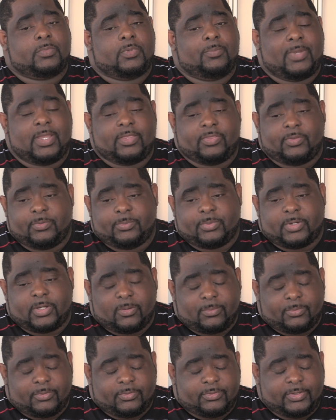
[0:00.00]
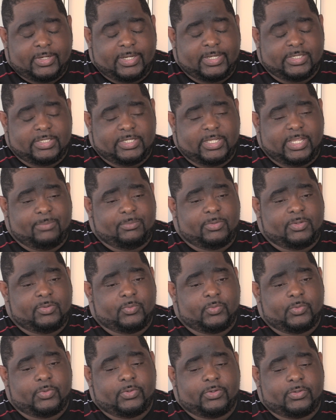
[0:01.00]
Matthew Barber and
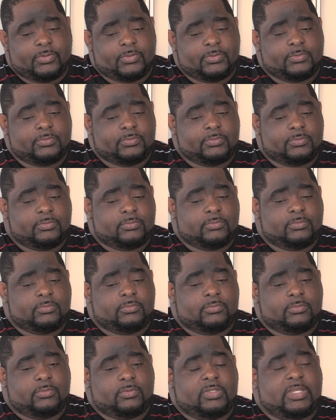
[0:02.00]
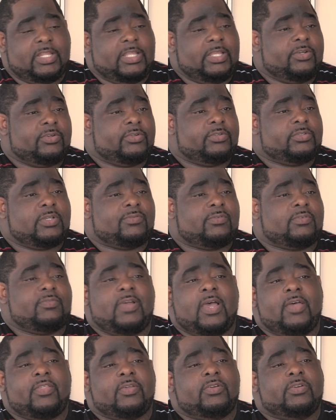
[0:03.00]
Damon were leaders of a
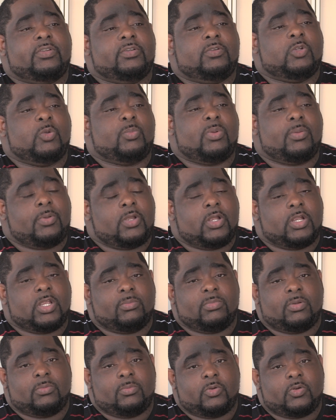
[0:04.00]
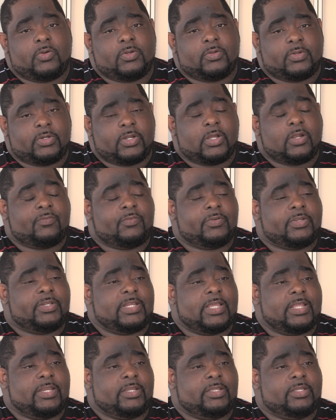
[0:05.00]
fatherhood group at Parker Memorial in Hartford,
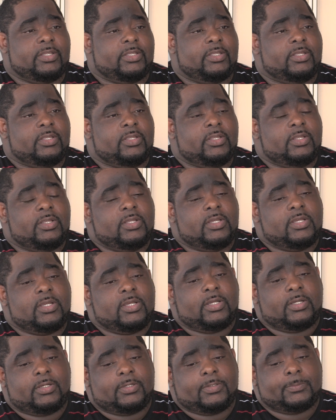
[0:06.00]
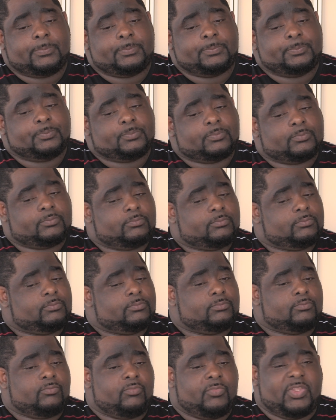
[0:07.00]
Connecticut.
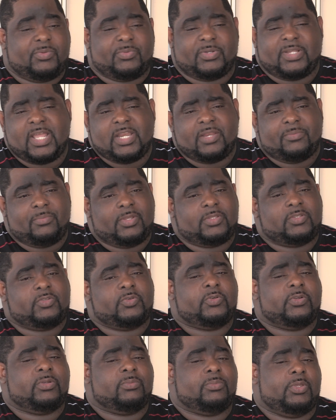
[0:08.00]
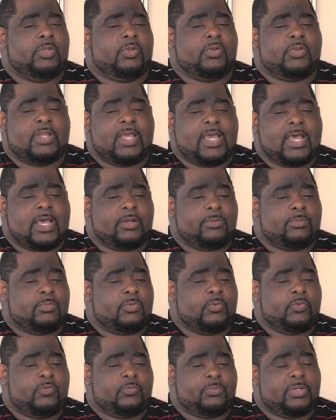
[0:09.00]
They were kind of mentoring me on how to
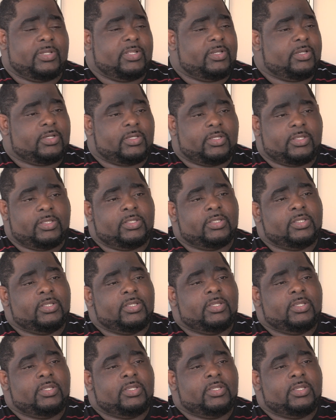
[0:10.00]
move politically